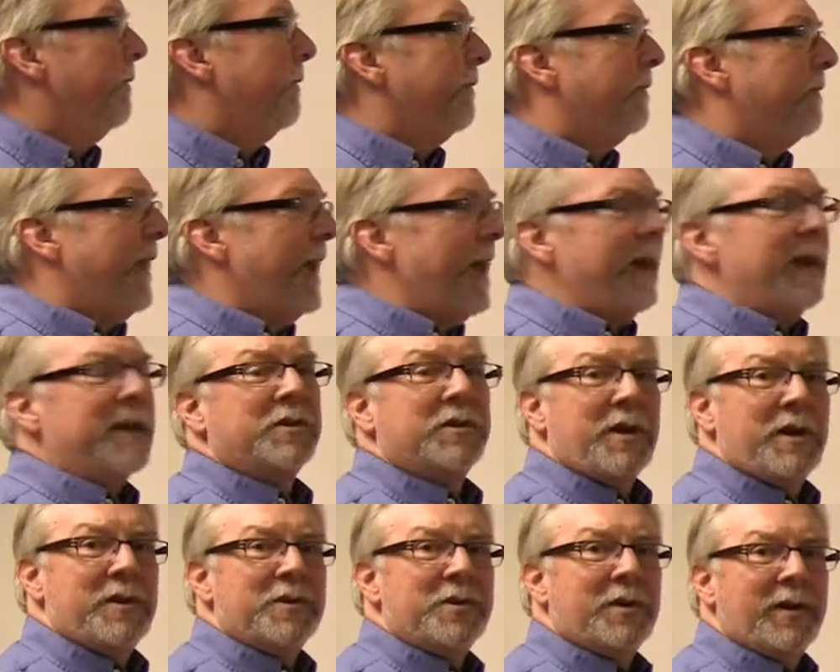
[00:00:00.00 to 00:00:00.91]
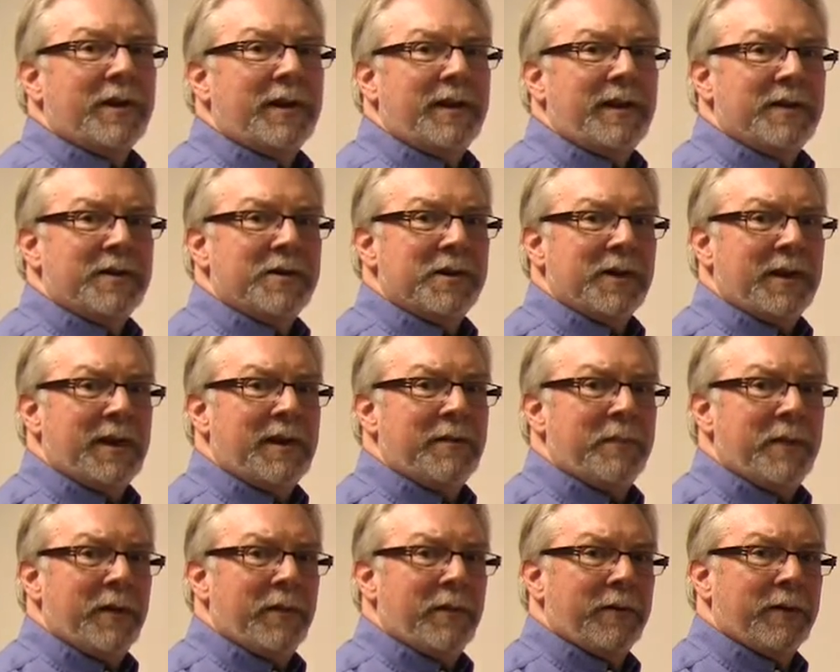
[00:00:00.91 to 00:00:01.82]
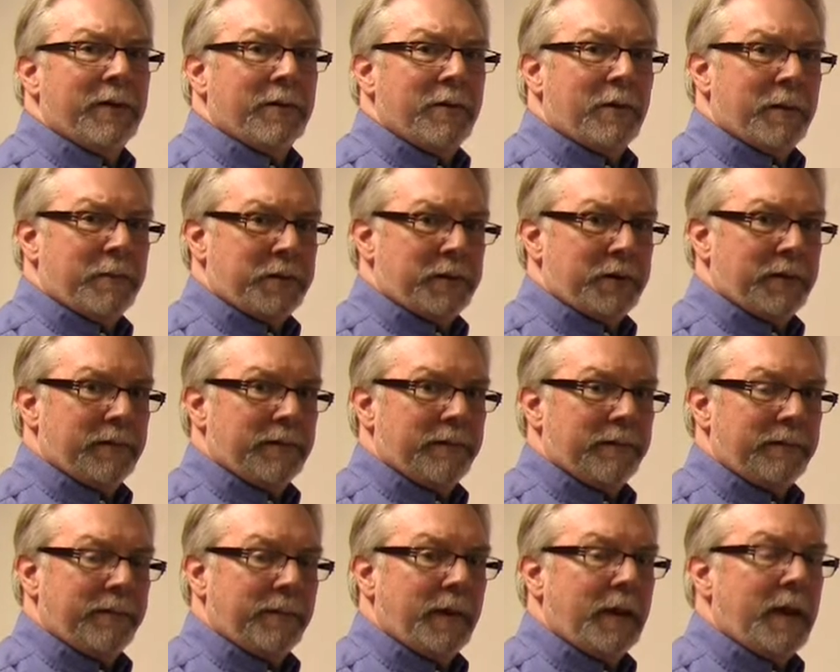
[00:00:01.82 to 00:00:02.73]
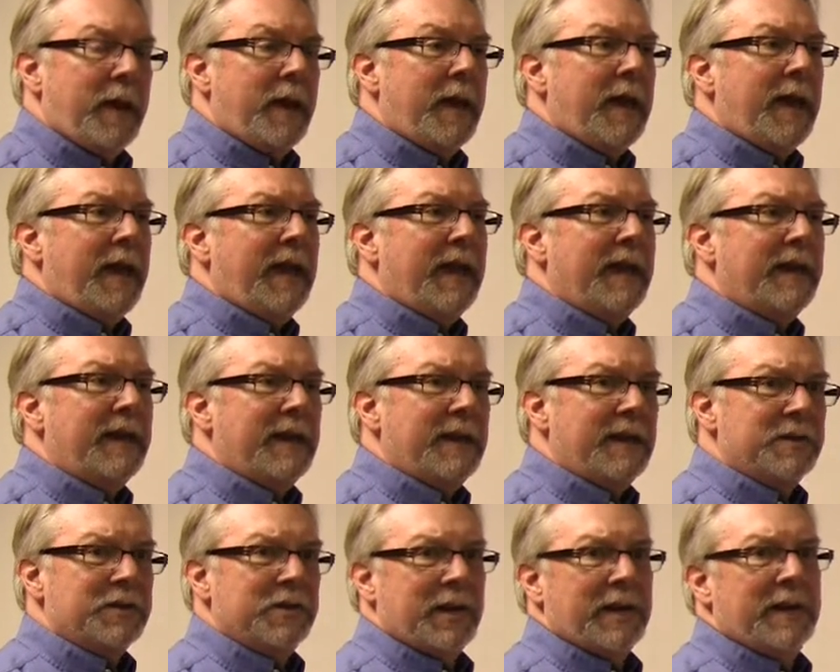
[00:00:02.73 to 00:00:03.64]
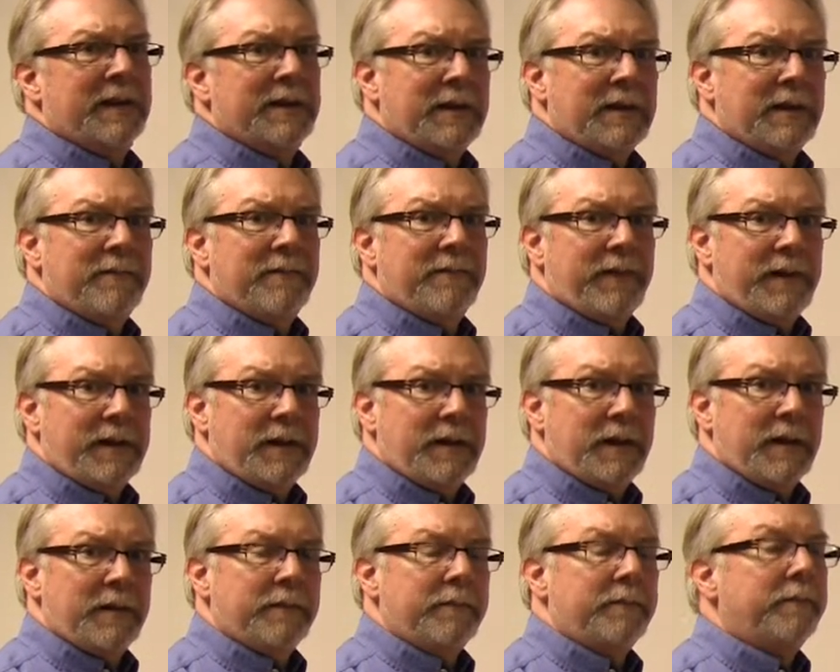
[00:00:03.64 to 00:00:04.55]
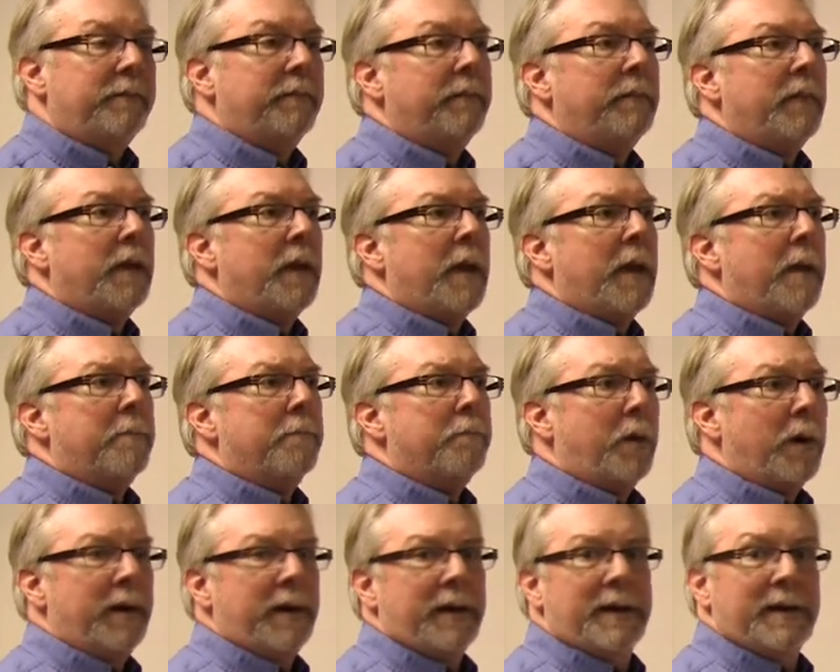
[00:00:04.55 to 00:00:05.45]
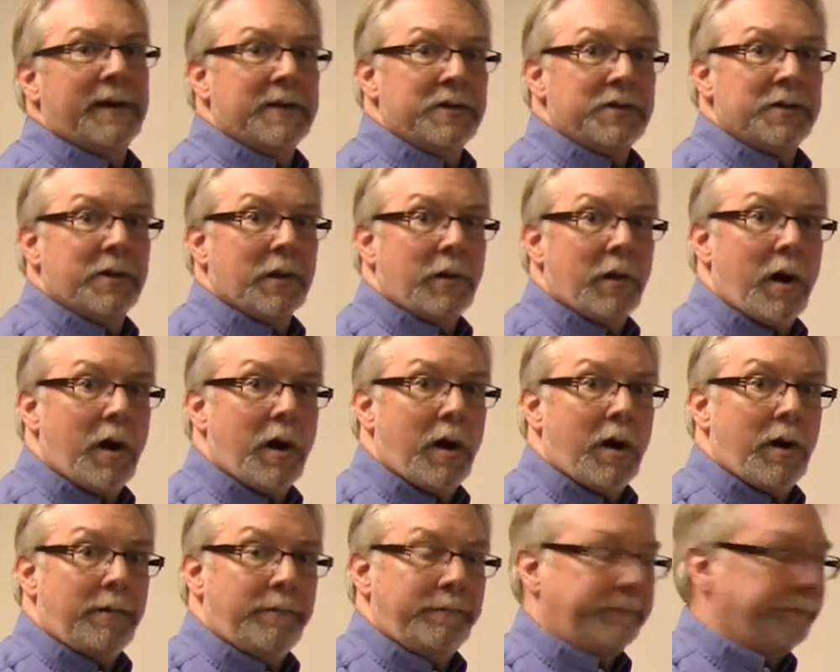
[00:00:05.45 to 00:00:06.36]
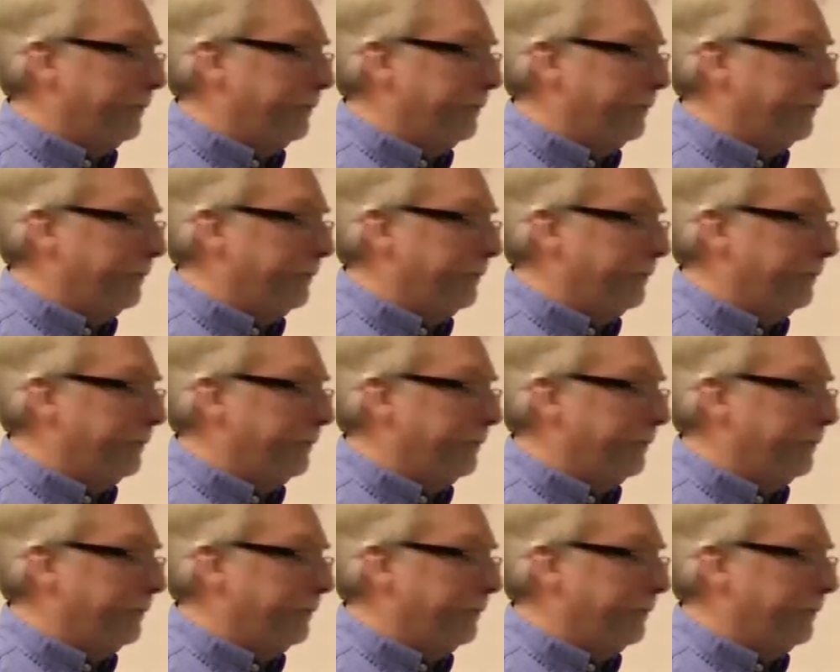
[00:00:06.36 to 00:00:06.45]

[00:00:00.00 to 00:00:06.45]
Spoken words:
That essentially is email encryption. It is inconvenient, but it is the law.